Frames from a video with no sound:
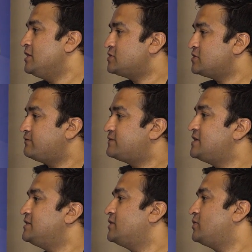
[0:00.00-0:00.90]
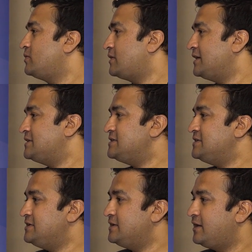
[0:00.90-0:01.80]
So I've seen the whole IT
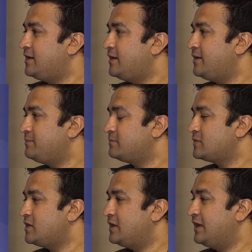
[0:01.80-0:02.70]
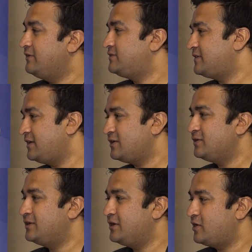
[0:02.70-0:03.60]
life
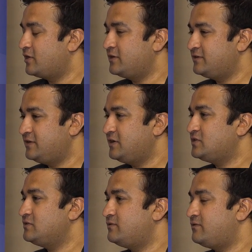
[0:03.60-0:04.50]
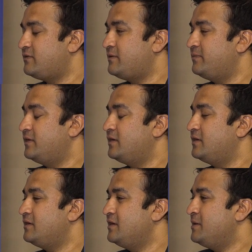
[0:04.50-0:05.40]
cycle in an organization from
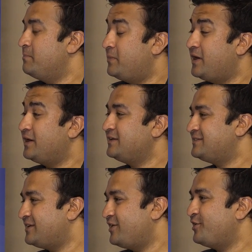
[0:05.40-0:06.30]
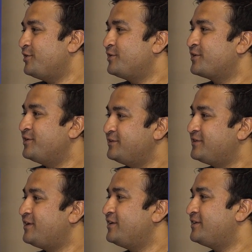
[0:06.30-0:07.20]
the buy, sell,
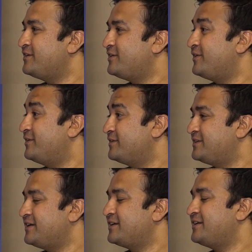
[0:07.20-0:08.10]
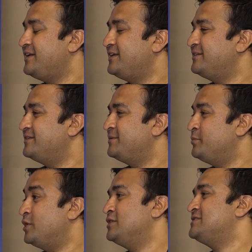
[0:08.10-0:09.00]
consult on tech and build